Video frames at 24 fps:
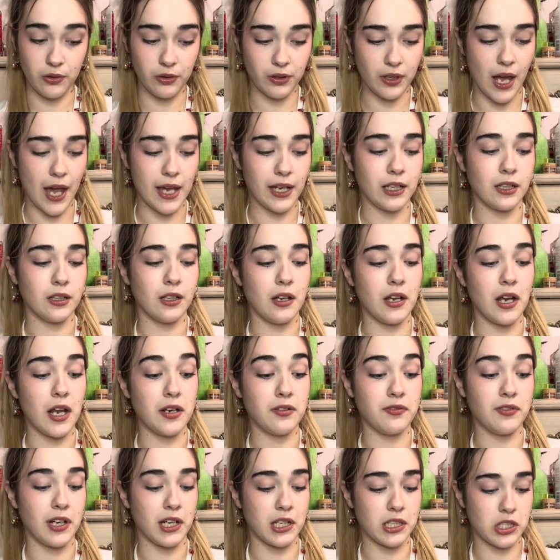like
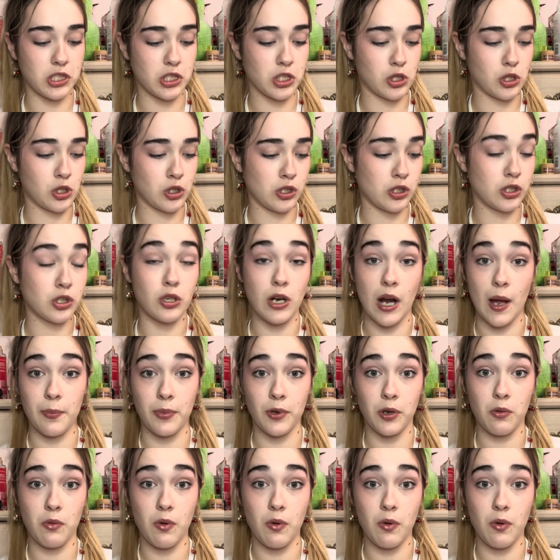advanced scrapbook